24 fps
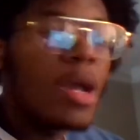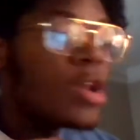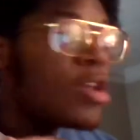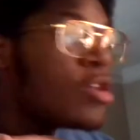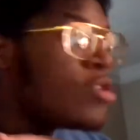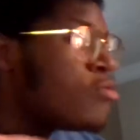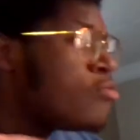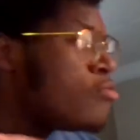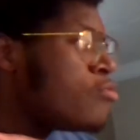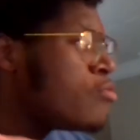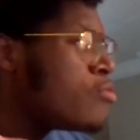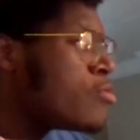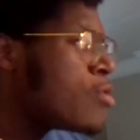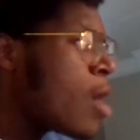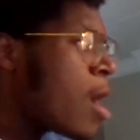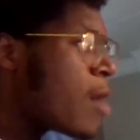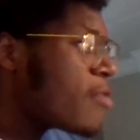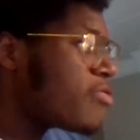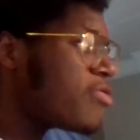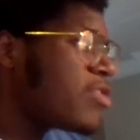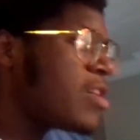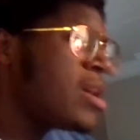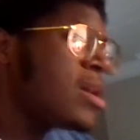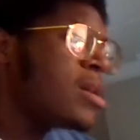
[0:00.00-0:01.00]

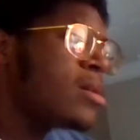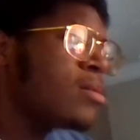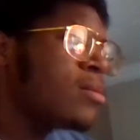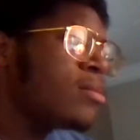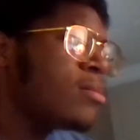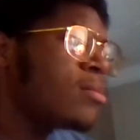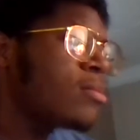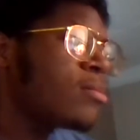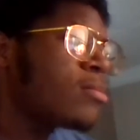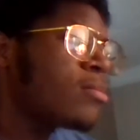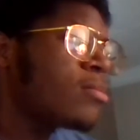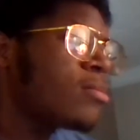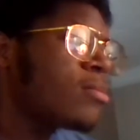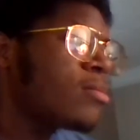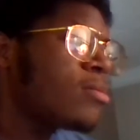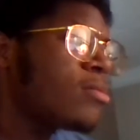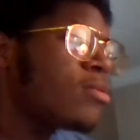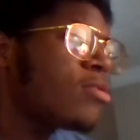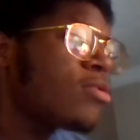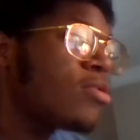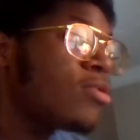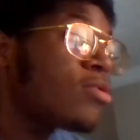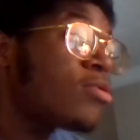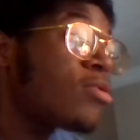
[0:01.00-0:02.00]
nothing
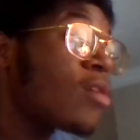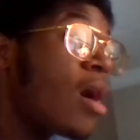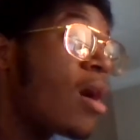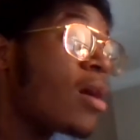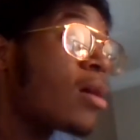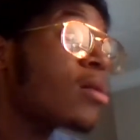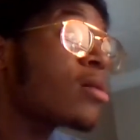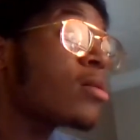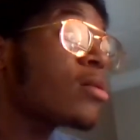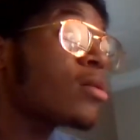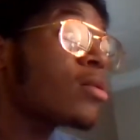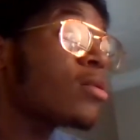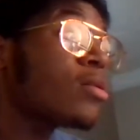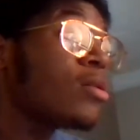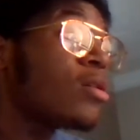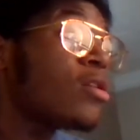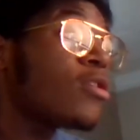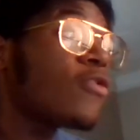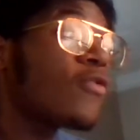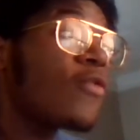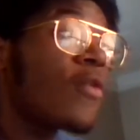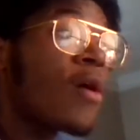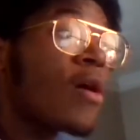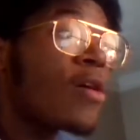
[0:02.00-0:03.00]
stuck
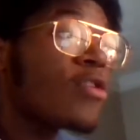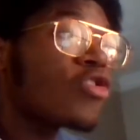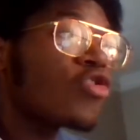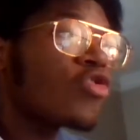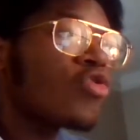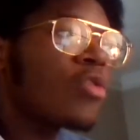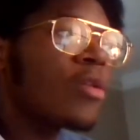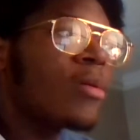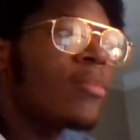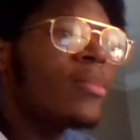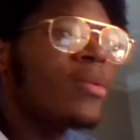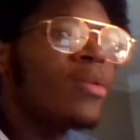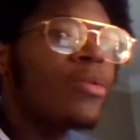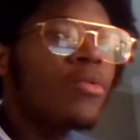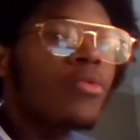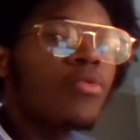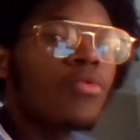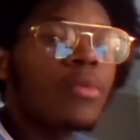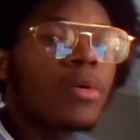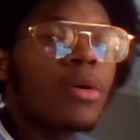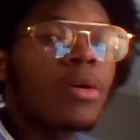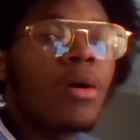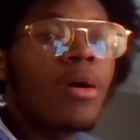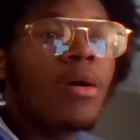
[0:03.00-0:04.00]
as far as criminals
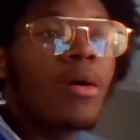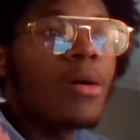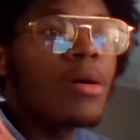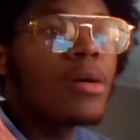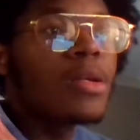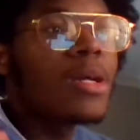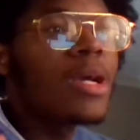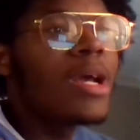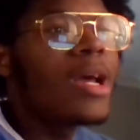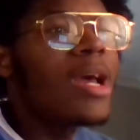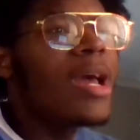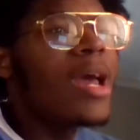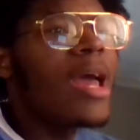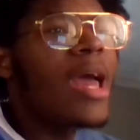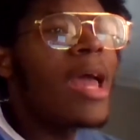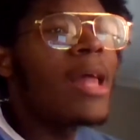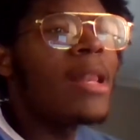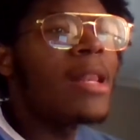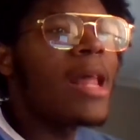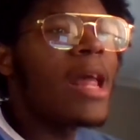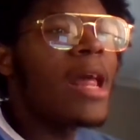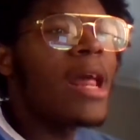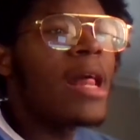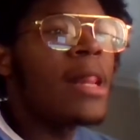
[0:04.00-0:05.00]
regard.
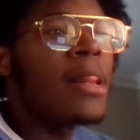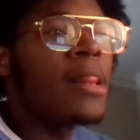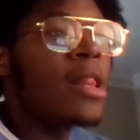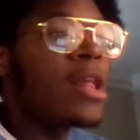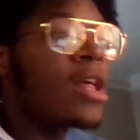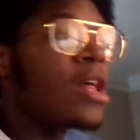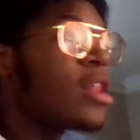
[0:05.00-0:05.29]
And